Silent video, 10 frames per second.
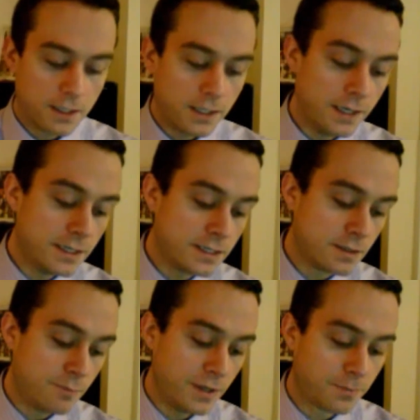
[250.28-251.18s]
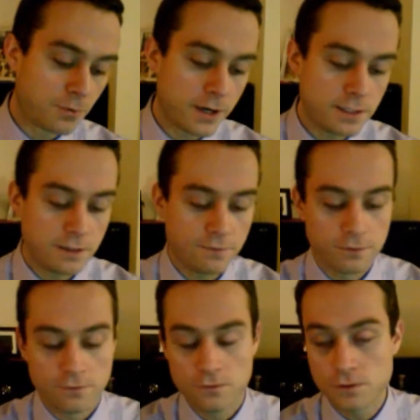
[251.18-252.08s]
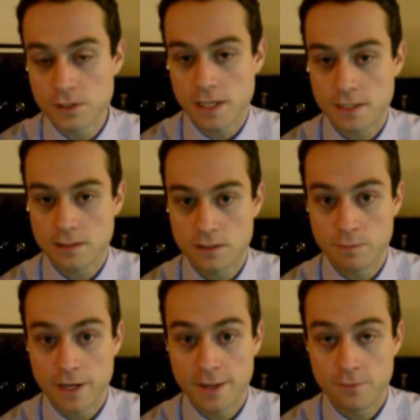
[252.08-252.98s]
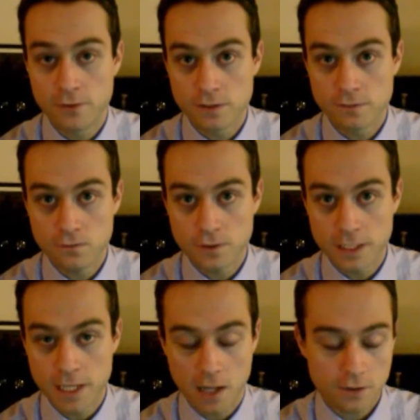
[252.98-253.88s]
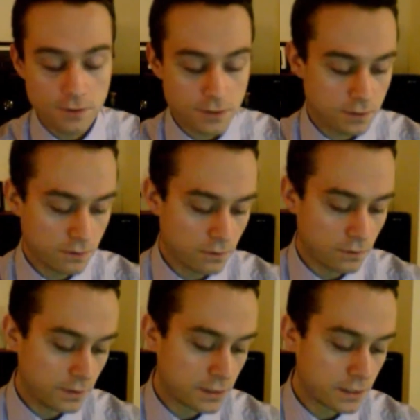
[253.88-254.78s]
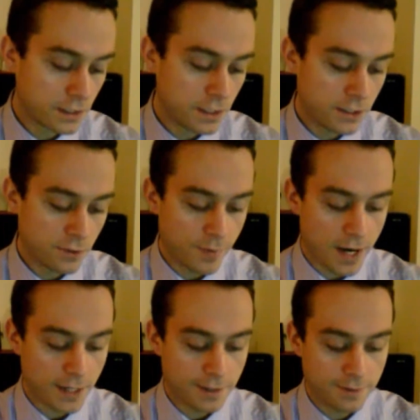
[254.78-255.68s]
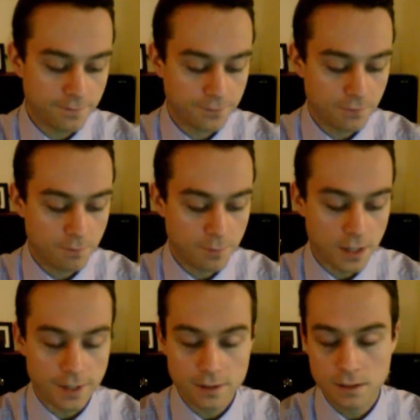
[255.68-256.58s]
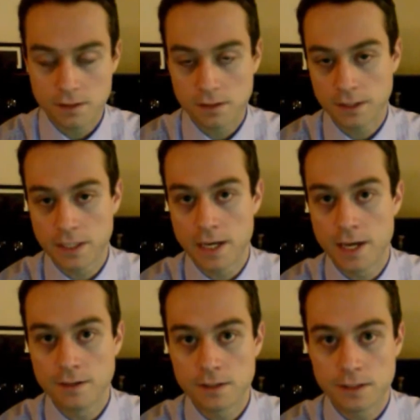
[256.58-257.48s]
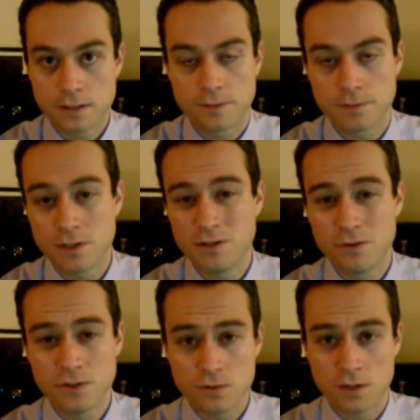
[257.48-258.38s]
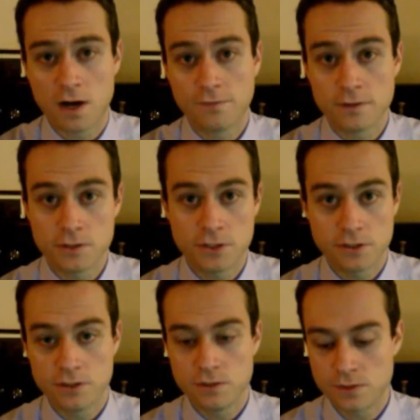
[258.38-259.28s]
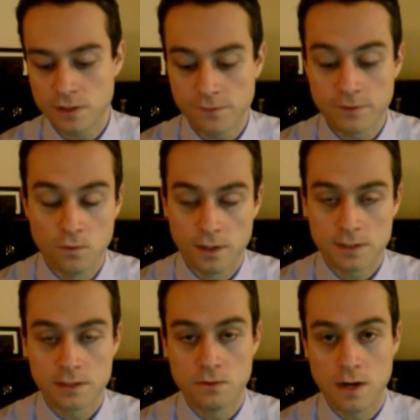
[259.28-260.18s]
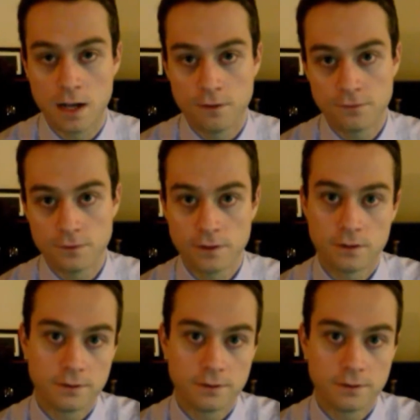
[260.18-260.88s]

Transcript: It is a bit pricey for a full size of this bad boy. It's $40, so it's going to hit your pocket. But again, it's something you don't use often. You should use it every once in a while for a